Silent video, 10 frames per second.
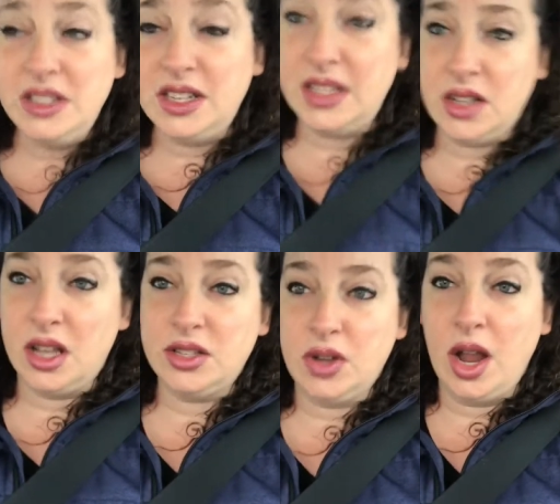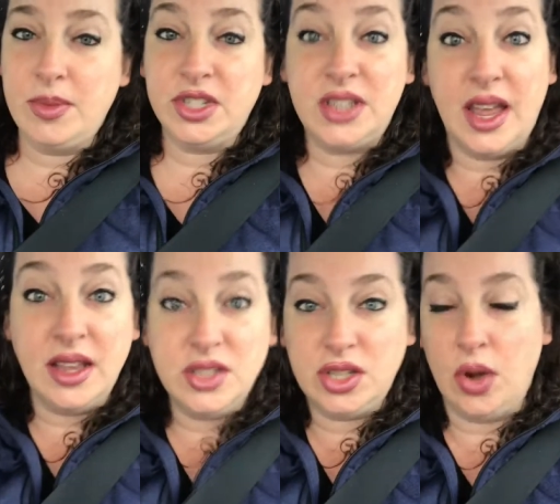Today's also garbage day,
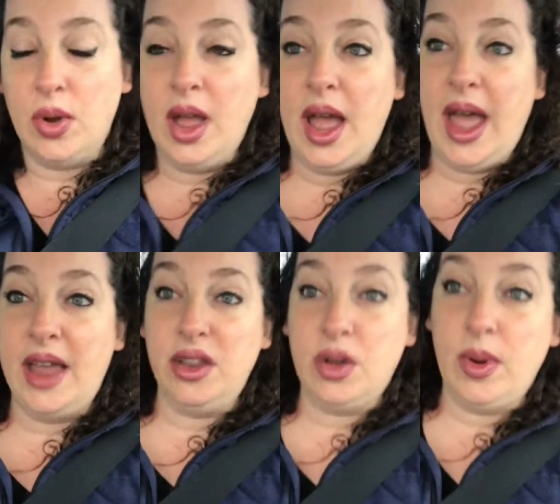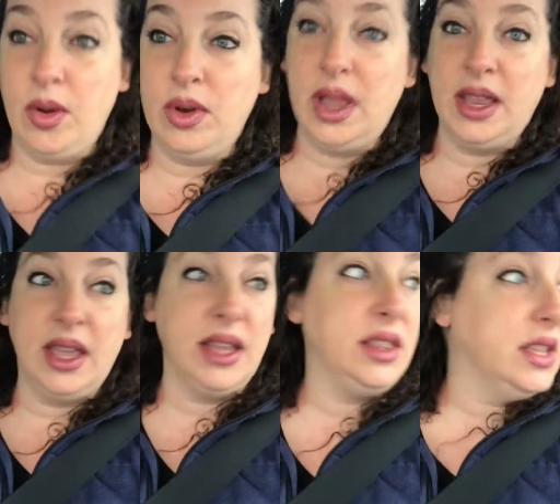so I had to go out and
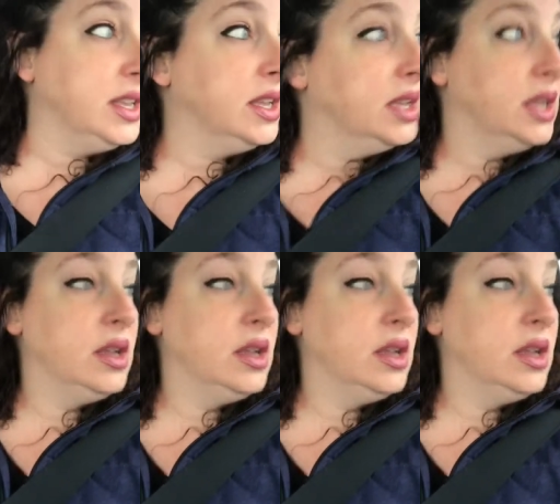get the,